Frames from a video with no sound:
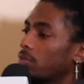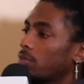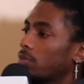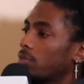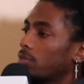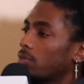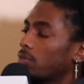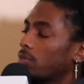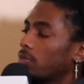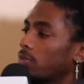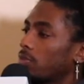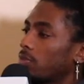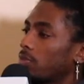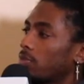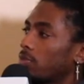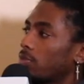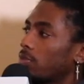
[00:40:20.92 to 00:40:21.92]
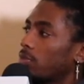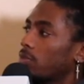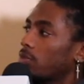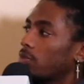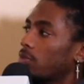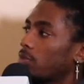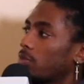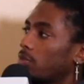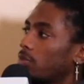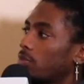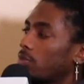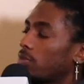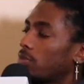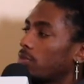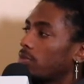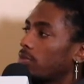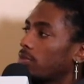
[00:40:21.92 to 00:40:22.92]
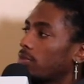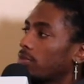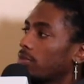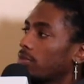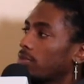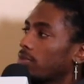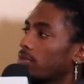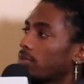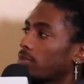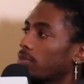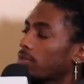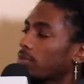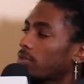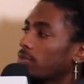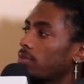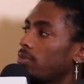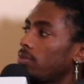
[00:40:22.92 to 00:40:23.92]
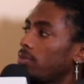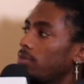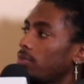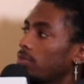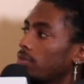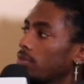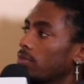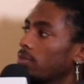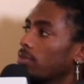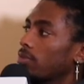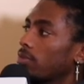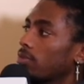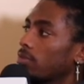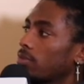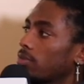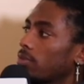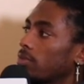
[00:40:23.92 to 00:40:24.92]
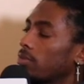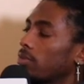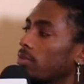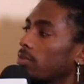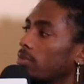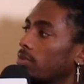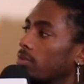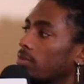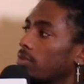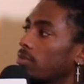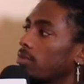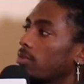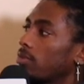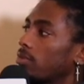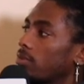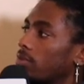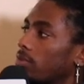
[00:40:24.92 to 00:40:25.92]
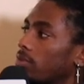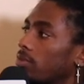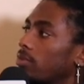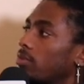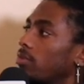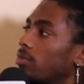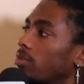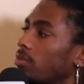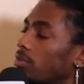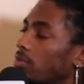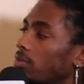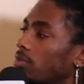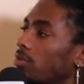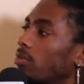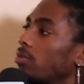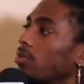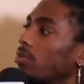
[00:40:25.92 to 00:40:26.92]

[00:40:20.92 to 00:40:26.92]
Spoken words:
[no speech]